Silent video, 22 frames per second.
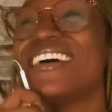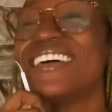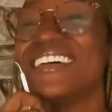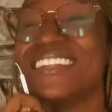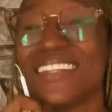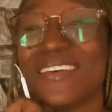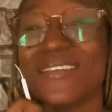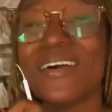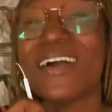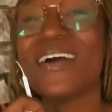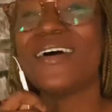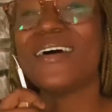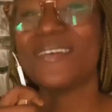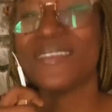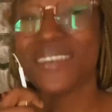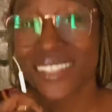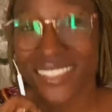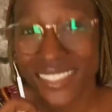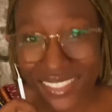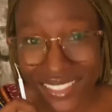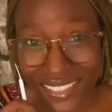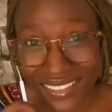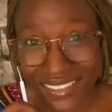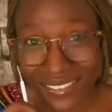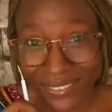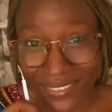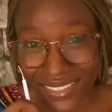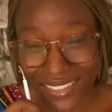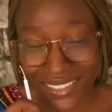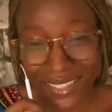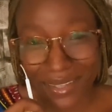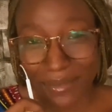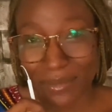They were always seeing
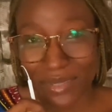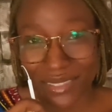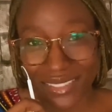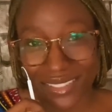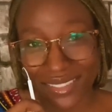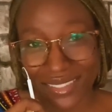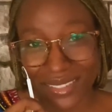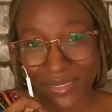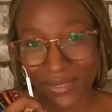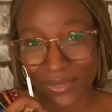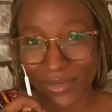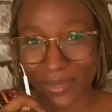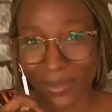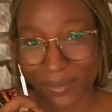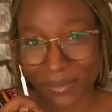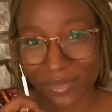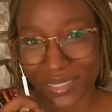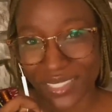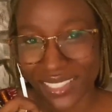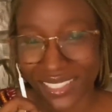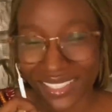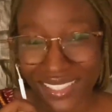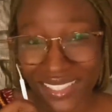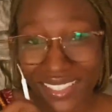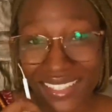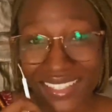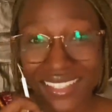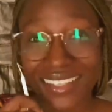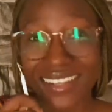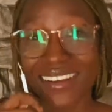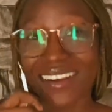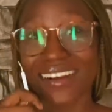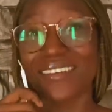WhatsApp messages from me,
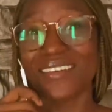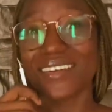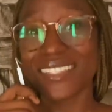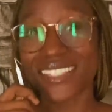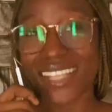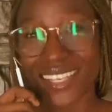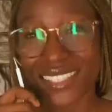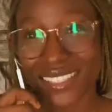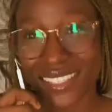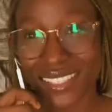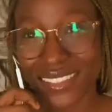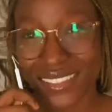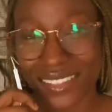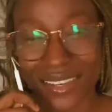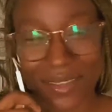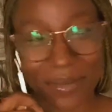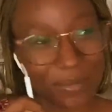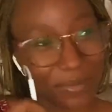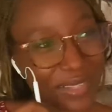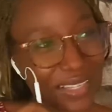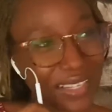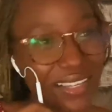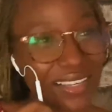always asking them,